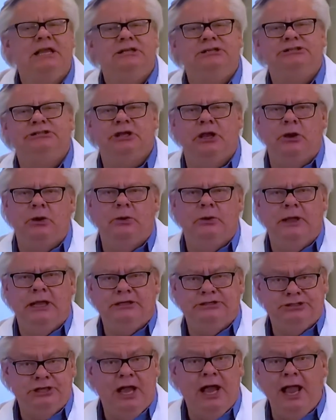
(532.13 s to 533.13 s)
So a
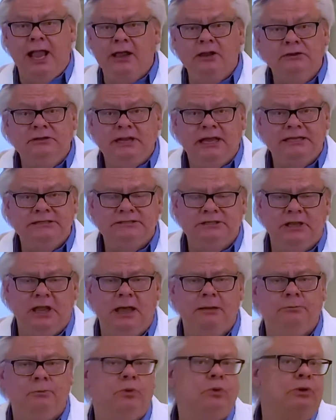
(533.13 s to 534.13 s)
child has a
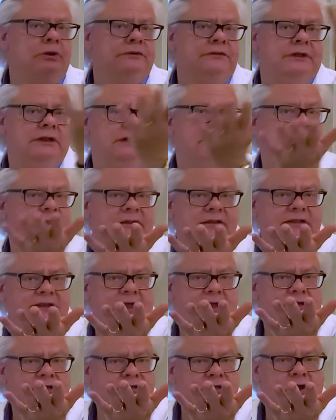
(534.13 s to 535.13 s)
lot more than a
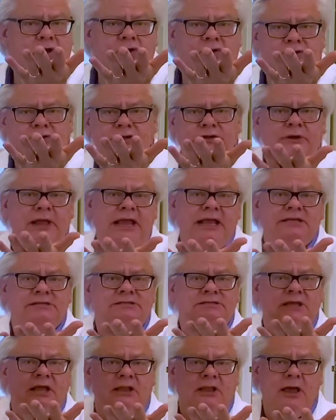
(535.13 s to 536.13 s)
young adult, who
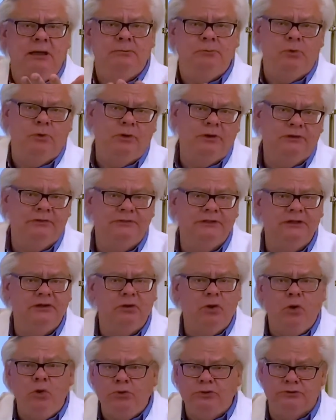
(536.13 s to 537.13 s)
has a lot more than an
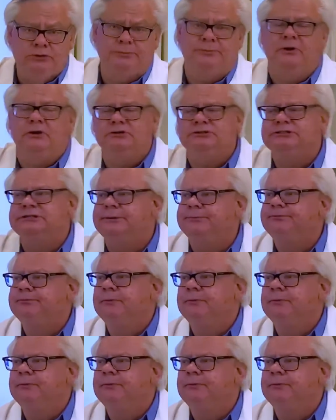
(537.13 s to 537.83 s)
older person.